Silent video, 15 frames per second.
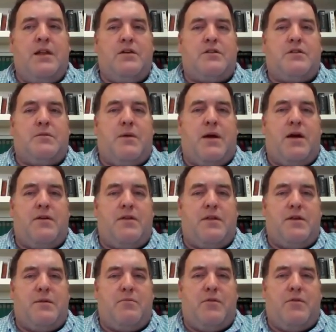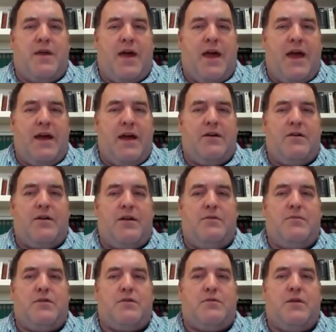He looked around at them with anger, and
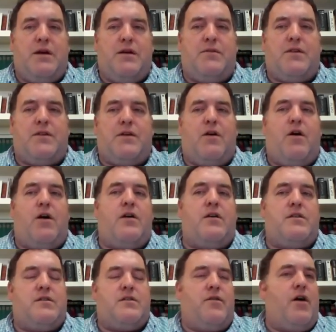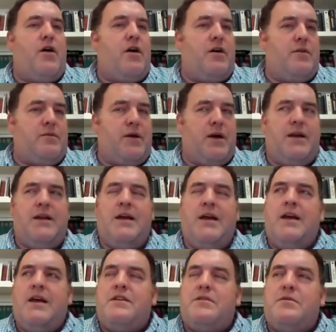he was grieved at their hardness of heart," right?
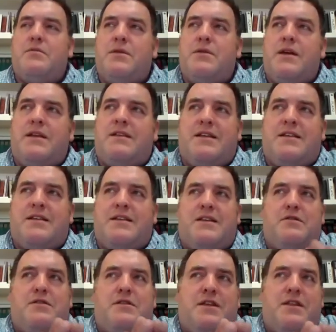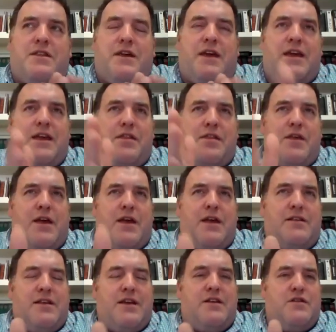So it's an interesting thing. He
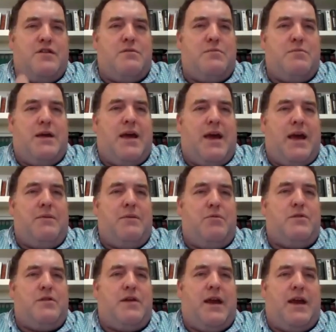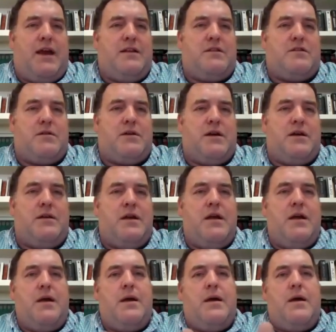thinks they should be able to answer it,
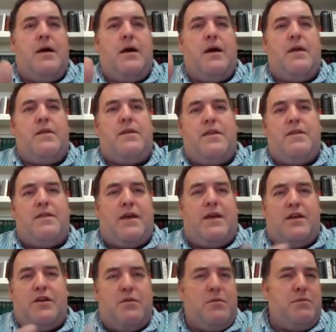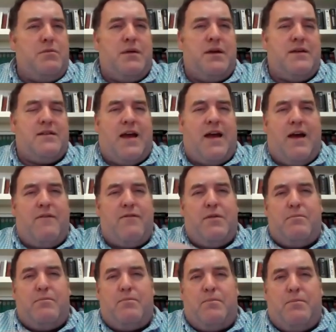that human beings have
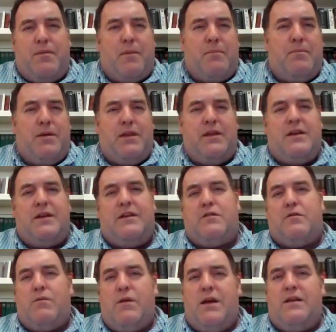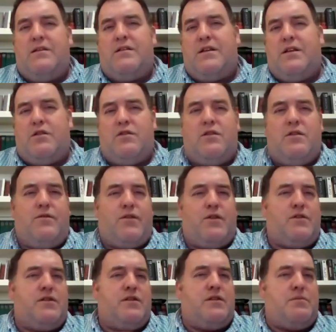the ability to reason good
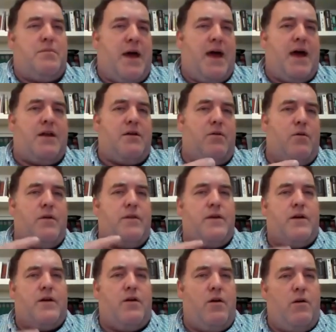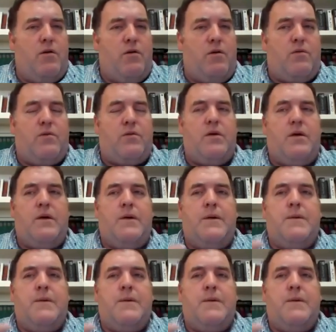versus bad on their own,